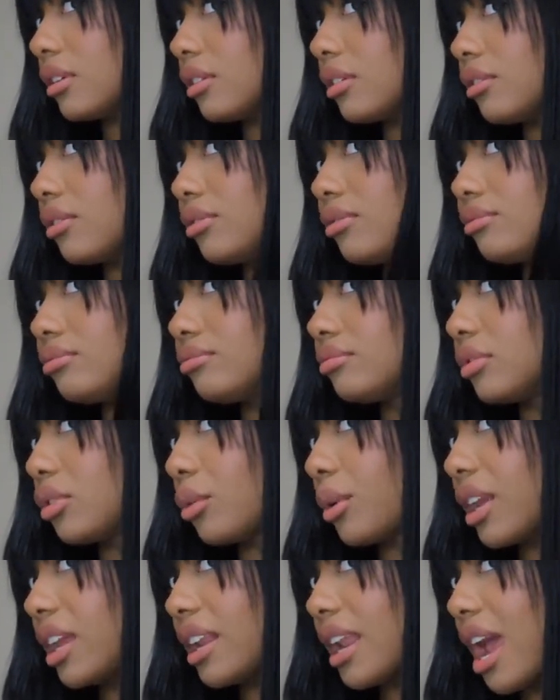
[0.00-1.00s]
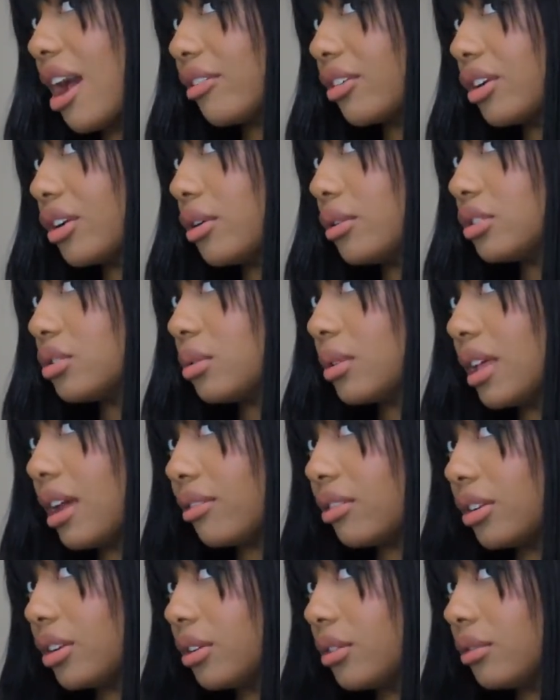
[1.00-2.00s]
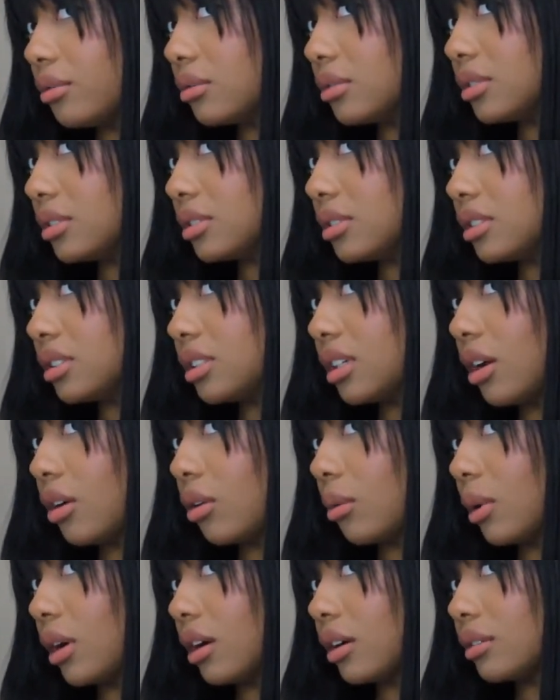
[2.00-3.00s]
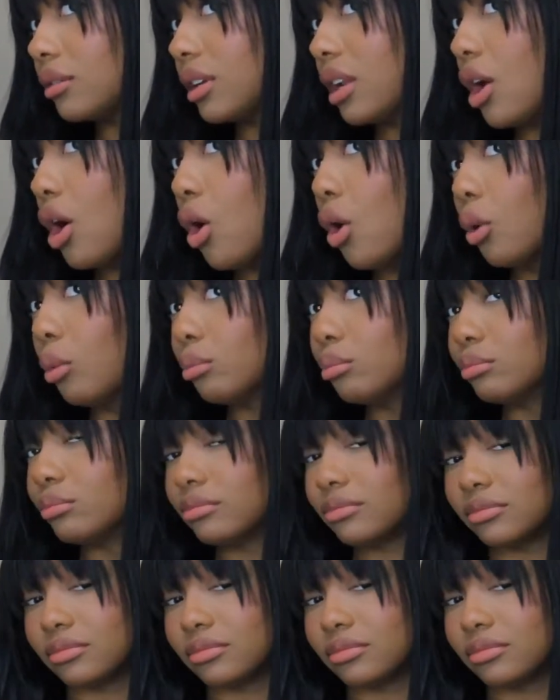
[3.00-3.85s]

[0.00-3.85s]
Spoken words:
3 in the afternoon, 2 in the afternoon to go to work. Nope.